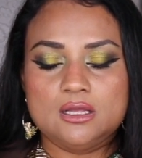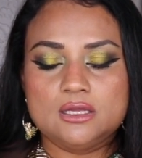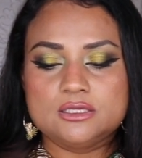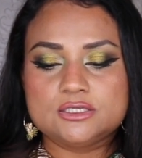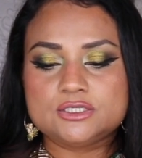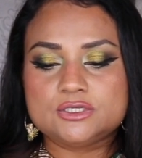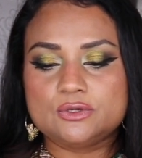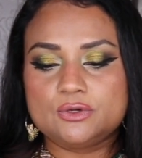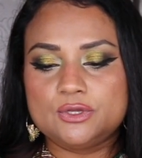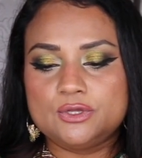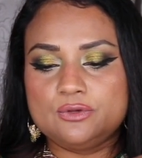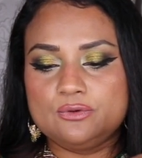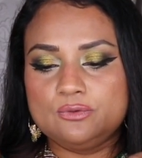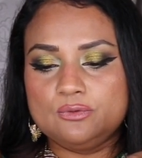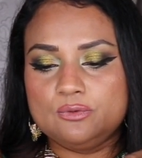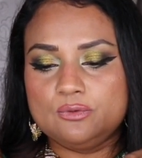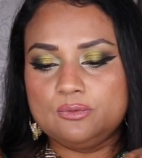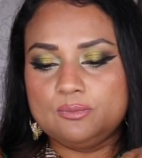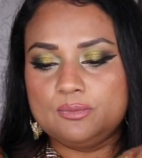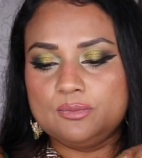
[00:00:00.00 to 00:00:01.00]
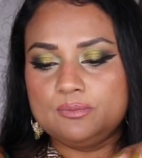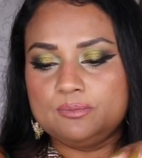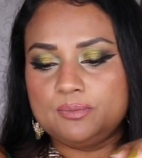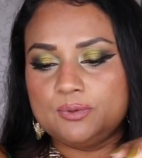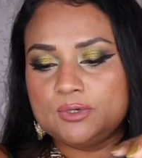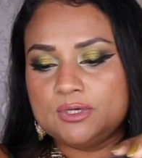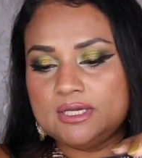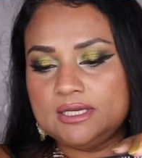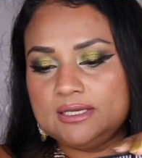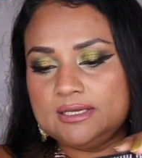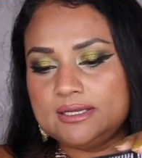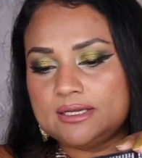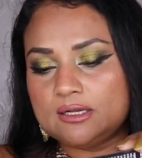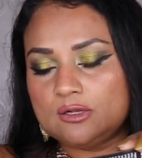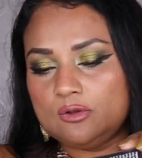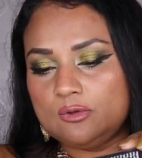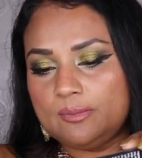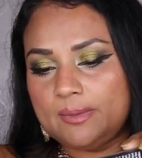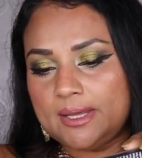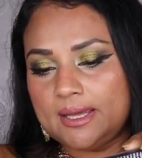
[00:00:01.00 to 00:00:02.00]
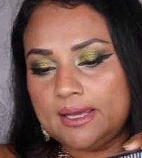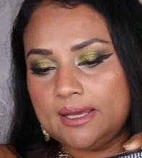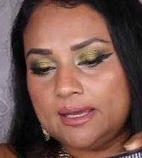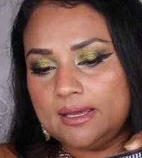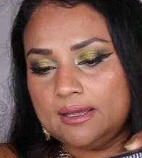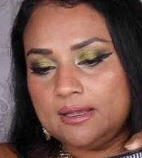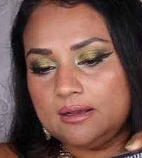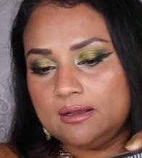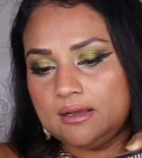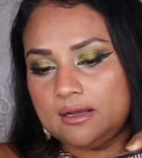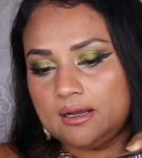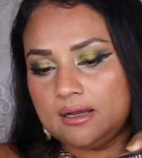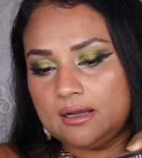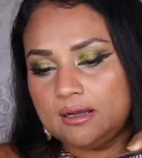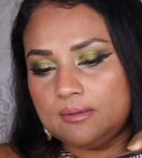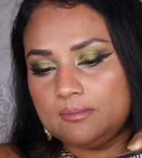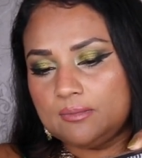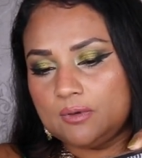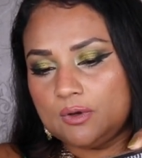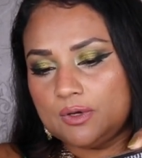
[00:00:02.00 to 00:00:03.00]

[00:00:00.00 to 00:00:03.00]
So you put a little bit um,